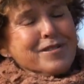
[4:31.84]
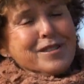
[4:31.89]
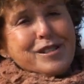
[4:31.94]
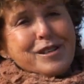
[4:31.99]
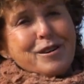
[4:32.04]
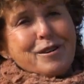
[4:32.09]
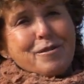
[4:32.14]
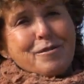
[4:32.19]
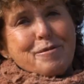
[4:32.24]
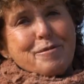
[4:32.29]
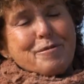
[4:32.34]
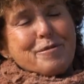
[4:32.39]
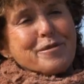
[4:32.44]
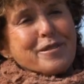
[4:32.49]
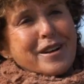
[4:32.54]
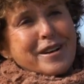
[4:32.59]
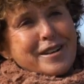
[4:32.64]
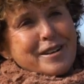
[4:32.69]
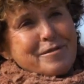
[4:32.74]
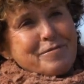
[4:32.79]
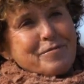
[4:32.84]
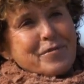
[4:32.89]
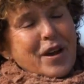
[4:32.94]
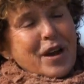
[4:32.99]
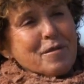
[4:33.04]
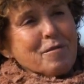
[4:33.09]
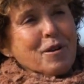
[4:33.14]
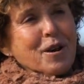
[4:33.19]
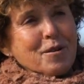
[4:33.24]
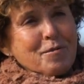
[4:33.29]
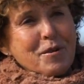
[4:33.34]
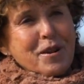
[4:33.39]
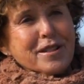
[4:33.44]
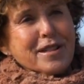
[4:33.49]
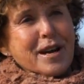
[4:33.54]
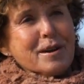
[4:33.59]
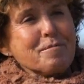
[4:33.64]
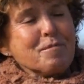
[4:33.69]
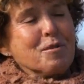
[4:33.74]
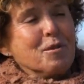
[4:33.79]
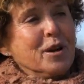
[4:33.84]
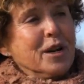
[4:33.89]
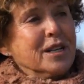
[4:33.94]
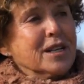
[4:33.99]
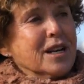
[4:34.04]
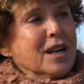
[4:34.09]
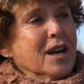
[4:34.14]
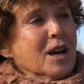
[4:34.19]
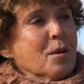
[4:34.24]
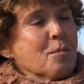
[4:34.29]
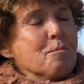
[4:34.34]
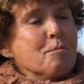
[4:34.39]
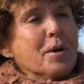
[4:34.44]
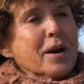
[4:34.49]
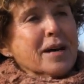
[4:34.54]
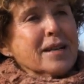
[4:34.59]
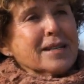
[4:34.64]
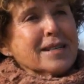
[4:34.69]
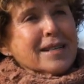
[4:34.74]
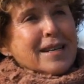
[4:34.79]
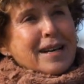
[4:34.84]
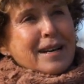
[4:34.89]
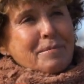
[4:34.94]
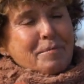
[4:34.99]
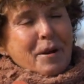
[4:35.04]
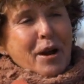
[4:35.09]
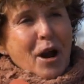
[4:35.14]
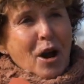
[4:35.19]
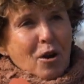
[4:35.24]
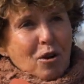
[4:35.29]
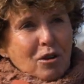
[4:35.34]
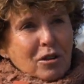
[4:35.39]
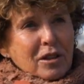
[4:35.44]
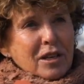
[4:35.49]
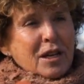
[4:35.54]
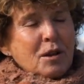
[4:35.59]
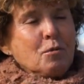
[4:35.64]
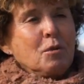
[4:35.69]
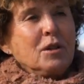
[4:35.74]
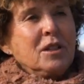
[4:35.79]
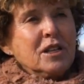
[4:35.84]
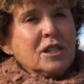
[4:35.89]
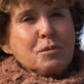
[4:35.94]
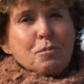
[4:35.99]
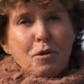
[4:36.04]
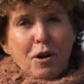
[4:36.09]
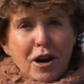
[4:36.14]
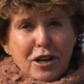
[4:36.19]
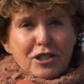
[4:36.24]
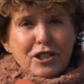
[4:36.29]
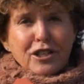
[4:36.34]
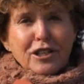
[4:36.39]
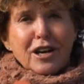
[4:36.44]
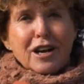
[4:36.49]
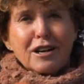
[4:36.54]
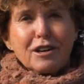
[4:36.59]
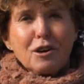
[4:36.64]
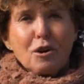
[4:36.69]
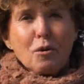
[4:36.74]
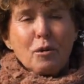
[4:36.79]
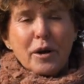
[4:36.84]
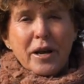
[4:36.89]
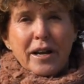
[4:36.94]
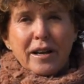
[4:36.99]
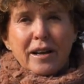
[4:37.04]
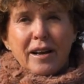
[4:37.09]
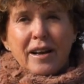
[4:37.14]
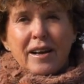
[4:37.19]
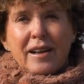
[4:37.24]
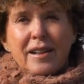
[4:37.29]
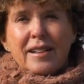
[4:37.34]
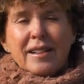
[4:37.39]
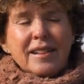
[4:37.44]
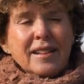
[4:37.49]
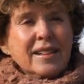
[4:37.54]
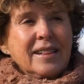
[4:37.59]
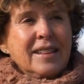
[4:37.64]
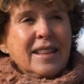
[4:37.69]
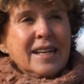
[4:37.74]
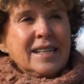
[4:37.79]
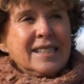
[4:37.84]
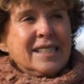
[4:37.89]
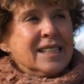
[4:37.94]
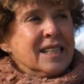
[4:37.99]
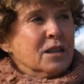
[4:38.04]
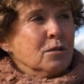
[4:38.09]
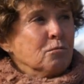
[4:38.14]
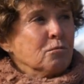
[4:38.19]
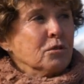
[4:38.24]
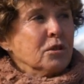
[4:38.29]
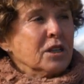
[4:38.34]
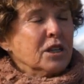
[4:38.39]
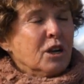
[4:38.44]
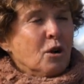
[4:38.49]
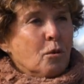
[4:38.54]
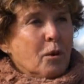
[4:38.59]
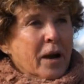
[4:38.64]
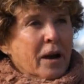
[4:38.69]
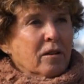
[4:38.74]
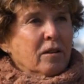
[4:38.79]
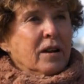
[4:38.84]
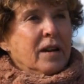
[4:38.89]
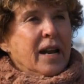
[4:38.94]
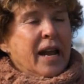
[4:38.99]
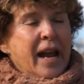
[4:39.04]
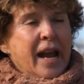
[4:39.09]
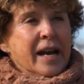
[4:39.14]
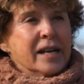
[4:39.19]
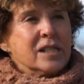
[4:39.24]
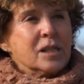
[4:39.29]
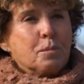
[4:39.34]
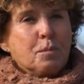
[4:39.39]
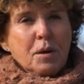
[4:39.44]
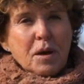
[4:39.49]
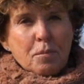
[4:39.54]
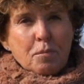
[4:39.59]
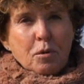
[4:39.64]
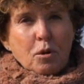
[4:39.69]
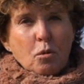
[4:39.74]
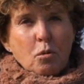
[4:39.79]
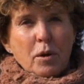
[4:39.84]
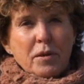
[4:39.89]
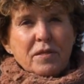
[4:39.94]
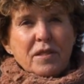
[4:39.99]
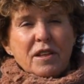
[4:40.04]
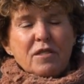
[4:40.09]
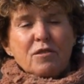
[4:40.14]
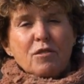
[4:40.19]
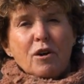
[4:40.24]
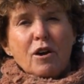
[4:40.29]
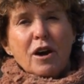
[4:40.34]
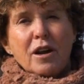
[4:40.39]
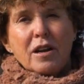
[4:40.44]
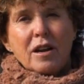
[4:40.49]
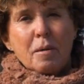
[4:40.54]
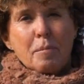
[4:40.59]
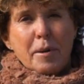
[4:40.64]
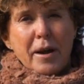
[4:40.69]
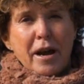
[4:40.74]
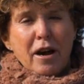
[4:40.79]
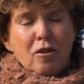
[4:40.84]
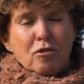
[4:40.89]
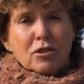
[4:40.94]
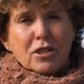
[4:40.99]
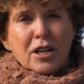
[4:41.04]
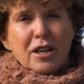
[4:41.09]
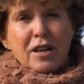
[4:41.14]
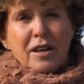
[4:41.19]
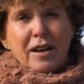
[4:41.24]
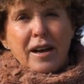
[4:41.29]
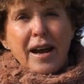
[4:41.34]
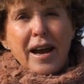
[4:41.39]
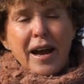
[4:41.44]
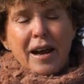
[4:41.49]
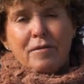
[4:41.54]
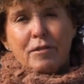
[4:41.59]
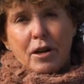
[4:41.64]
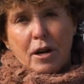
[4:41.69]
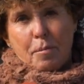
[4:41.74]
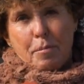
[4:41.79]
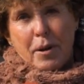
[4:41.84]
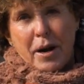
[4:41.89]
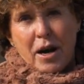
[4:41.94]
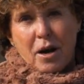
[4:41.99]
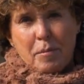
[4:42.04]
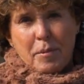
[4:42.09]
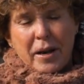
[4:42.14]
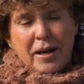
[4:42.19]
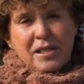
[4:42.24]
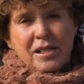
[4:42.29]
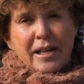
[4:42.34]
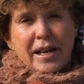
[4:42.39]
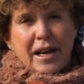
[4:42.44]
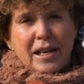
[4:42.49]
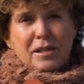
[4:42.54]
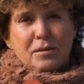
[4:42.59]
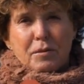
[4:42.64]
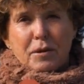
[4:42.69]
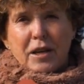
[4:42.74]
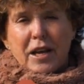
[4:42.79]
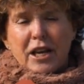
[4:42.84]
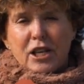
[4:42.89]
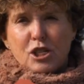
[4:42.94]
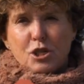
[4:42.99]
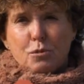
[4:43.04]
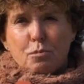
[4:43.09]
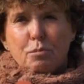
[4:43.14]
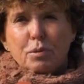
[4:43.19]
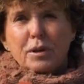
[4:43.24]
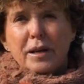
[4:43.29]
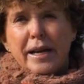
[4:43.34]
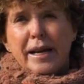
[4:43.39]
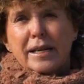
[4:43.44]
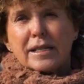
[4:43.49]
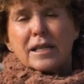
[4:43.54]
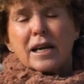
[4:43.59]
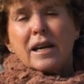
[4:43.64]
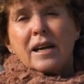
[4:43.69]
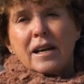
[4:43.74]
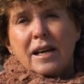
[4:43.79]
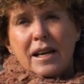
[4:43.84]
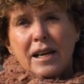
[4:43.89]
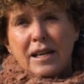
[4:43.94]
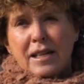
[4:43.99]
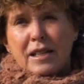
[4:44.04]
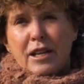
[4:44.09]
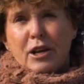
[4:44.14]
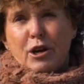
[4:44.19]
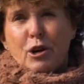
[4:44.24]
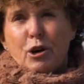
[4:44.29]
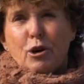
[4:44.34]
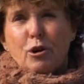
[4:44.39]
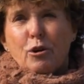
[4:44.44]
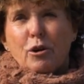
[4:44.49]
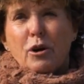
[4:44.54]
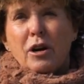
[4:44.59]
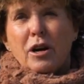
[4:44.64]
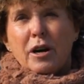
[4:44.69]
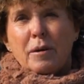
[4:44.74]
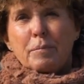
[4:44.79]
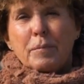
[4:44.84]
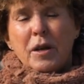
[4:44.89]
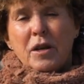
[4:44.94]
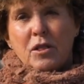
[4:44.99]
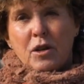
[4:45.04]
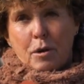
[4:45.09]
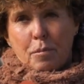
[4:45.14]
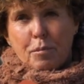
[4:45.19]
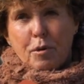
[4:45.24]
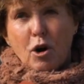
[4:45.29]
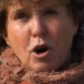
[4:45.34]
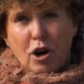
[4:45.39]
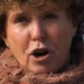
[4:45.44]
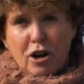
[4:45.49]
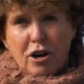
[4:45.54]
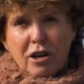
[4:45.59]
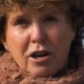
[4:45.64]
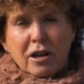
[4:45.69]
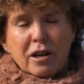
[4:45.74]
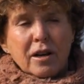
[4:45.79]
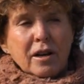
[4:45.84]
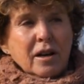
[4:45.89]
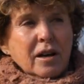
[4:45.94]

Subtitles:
so I want to make that point, but apparently when this project got going, they didn't really go out and ask people what they thought about having a biomass gasification plan in their park.